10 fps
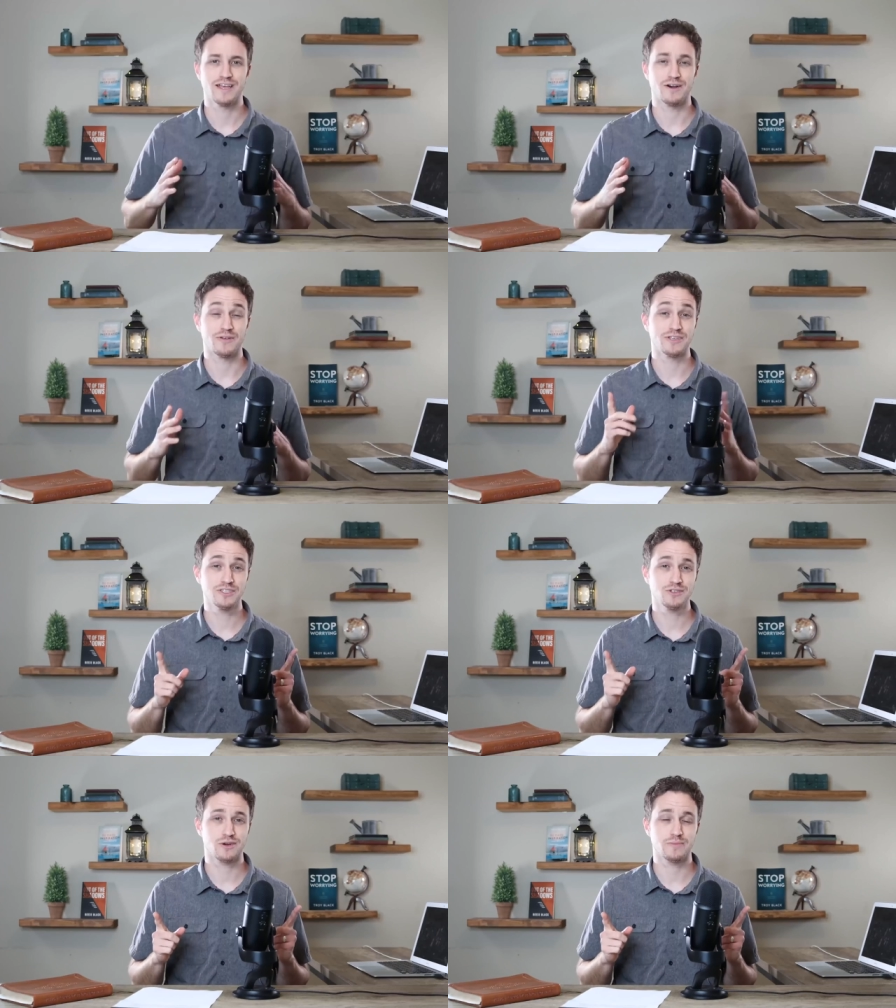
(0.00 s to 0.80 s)
Hey y'all,
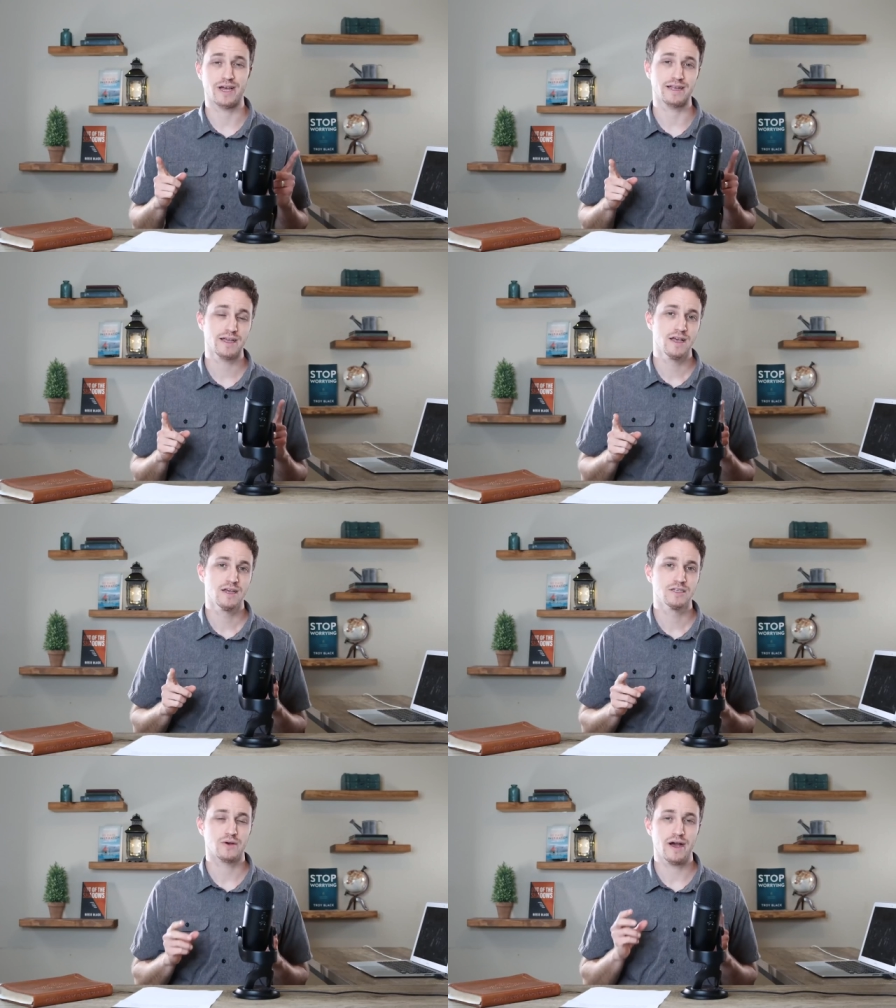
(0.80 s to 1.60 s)
this is Troy Black.
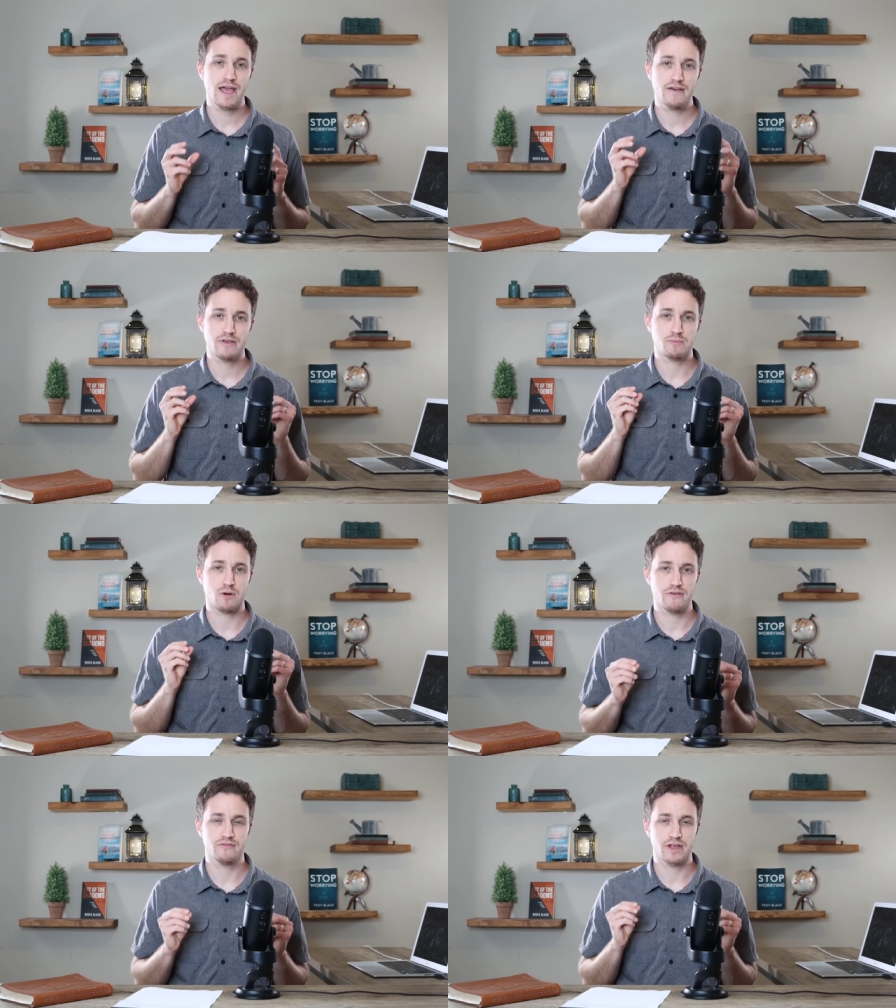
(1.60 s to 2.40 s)
So I have a
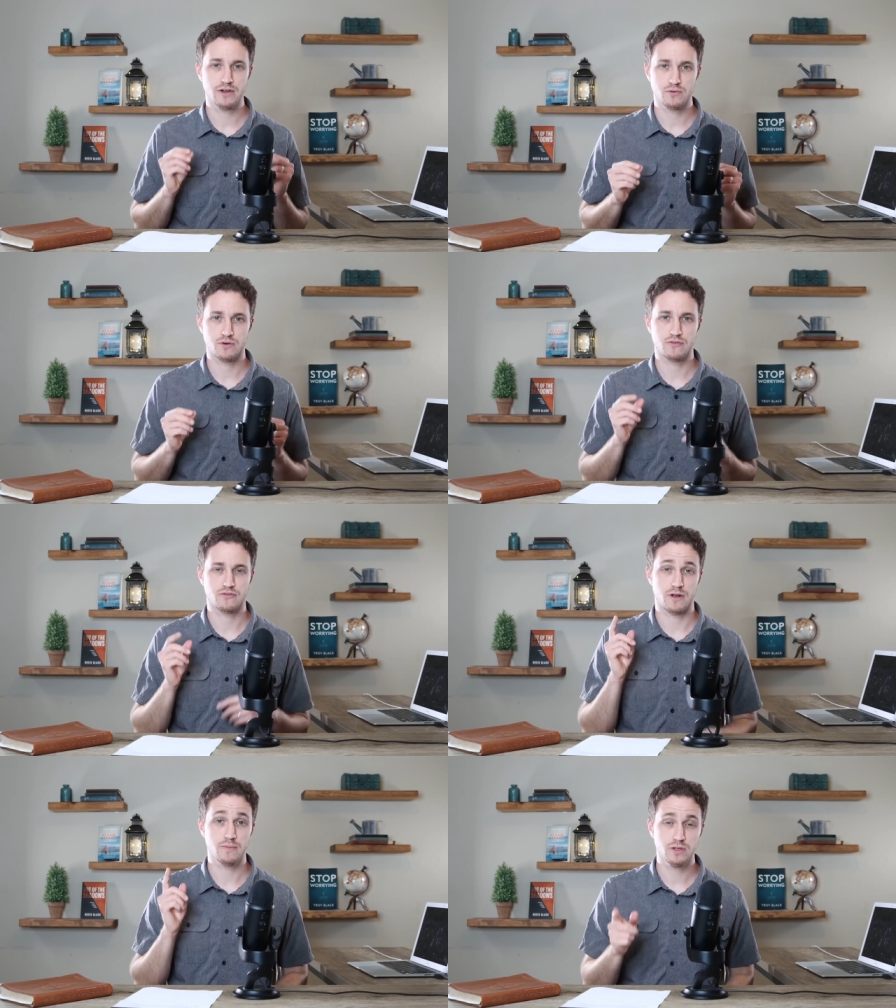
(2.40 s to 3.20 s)
prophetic
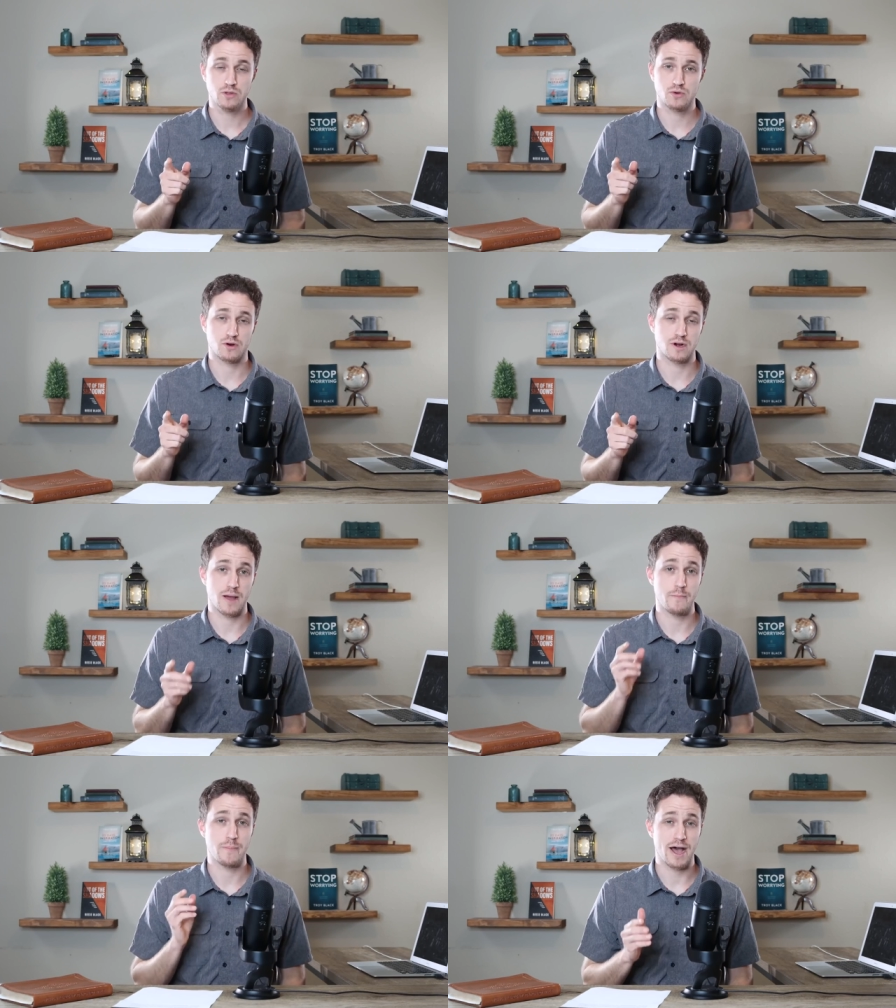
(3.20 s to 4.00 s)
word from the
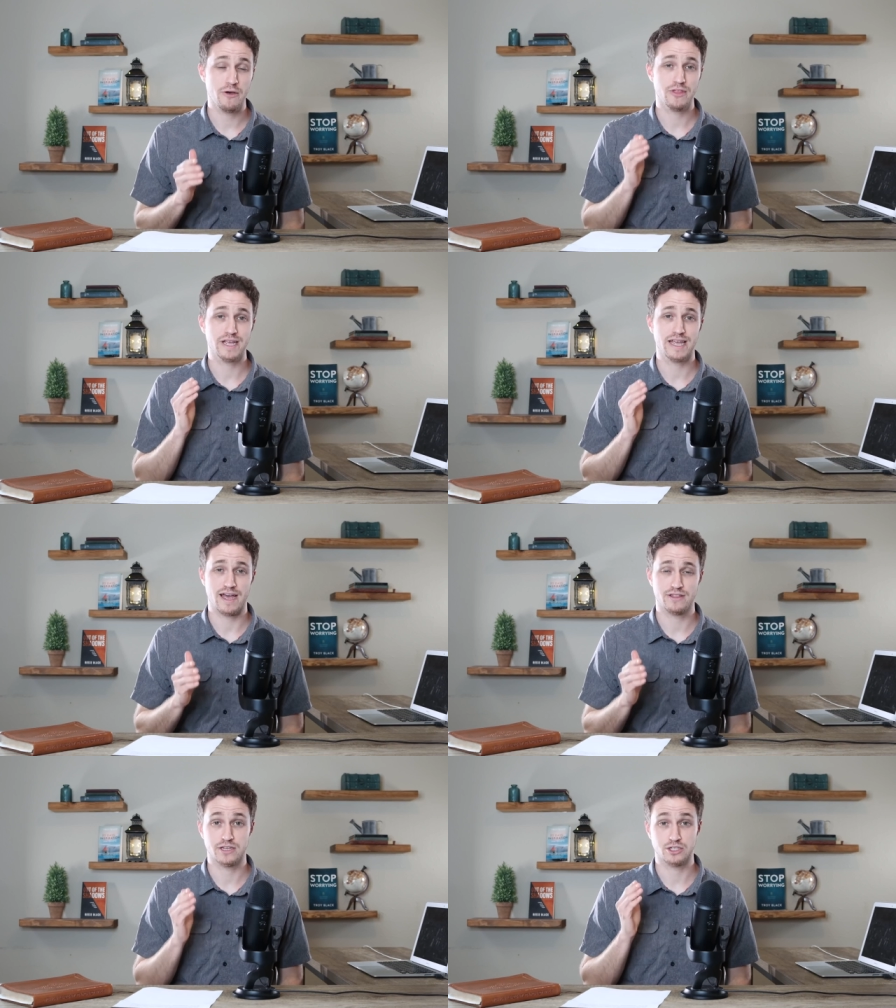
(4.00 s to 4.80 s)
Lord about the
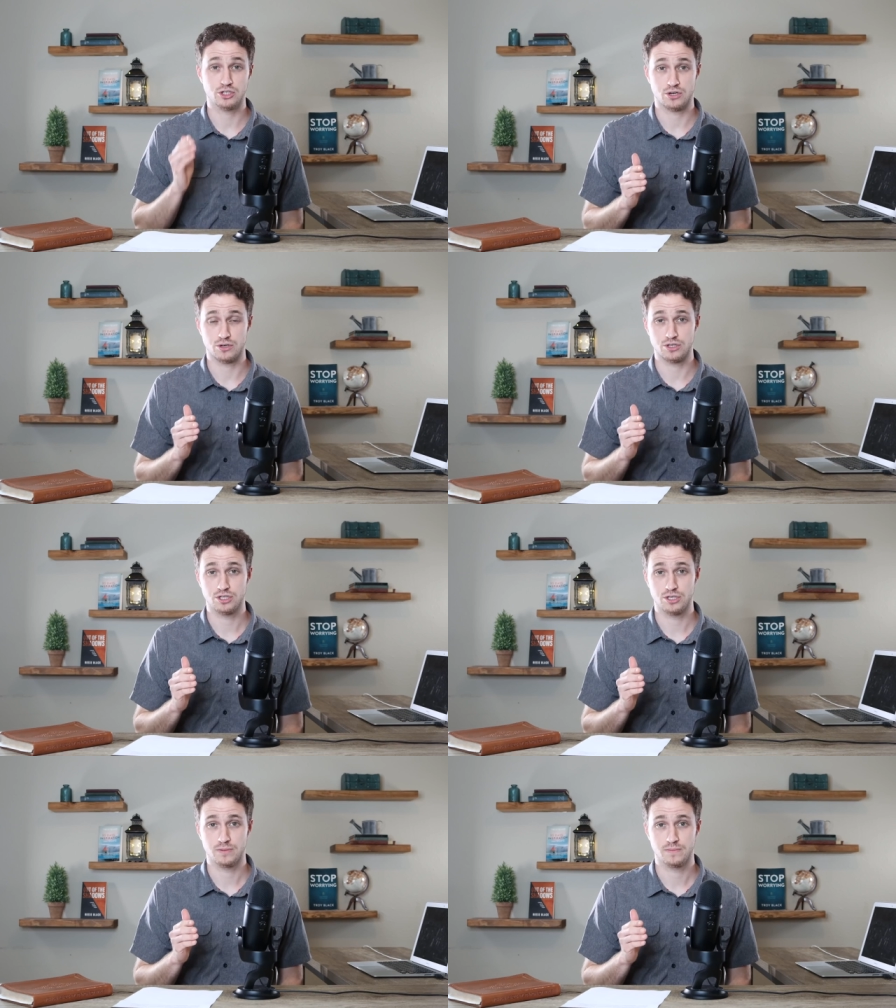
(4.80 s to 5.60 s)
Catholic
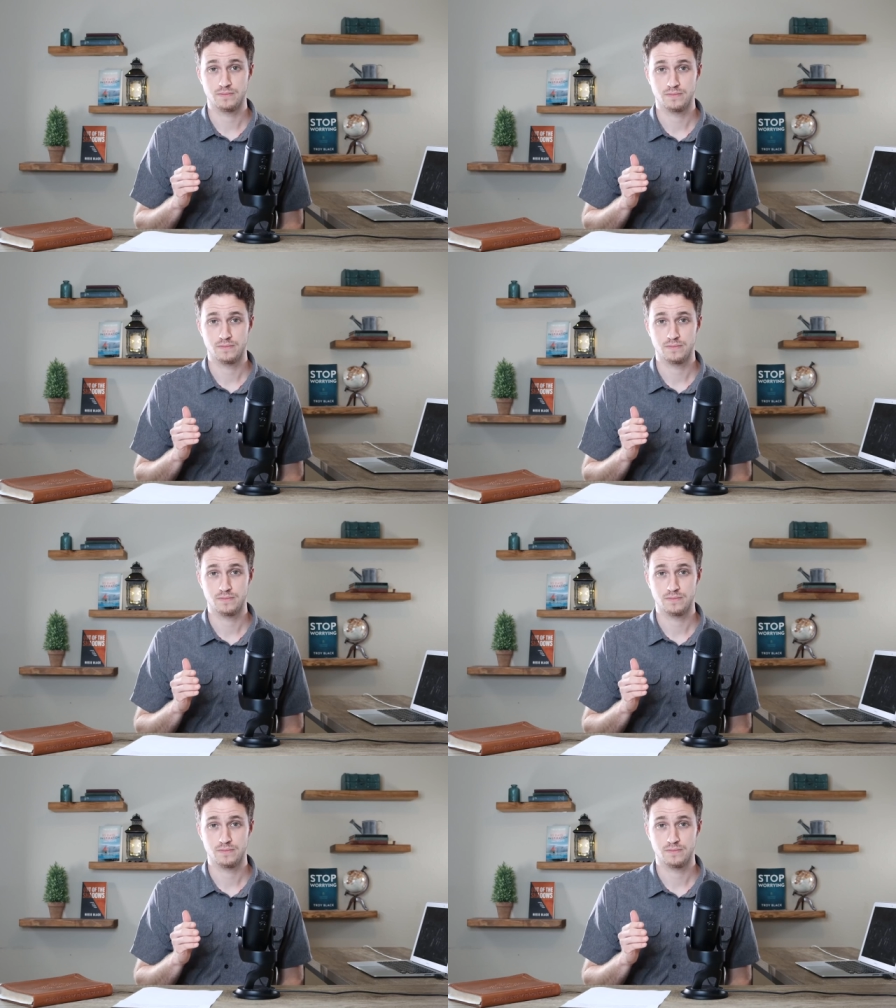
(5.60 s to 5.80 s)
Church.